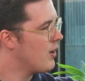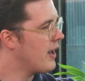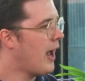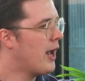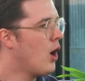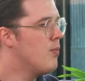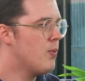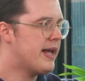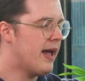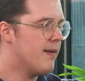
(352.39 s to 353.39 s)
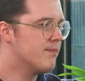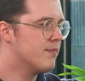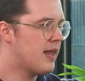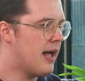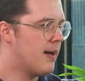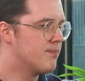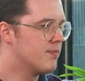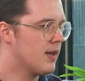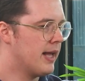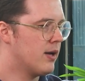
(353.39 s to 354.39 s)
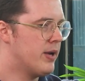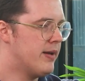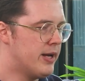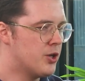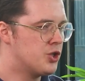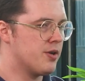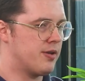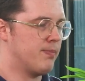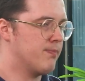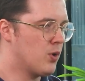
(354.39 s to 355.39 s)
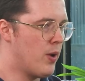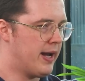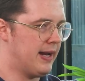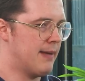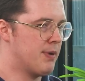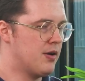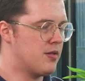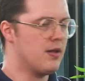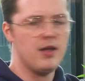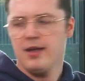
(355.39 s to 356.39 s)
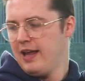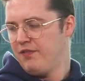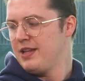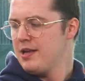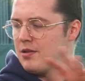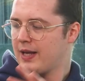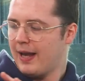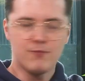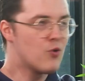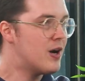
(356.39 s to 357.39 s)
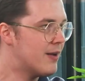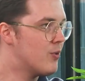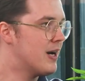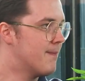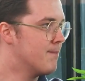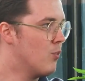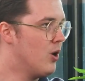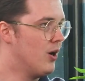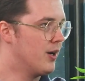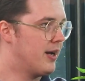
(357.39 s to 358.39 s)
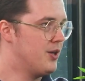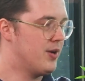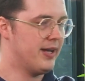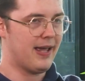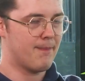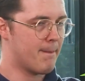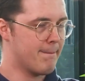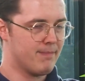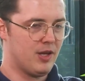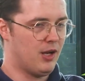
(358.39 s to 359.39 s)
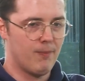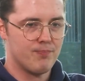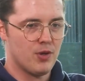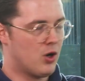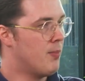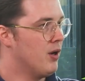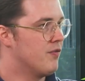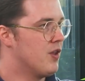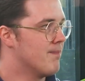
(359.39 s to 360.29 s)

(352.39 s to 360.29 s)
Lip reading: Well, I hope we get there, like we adjust quickly, because if these can really, really work and you can get, you know, a couple of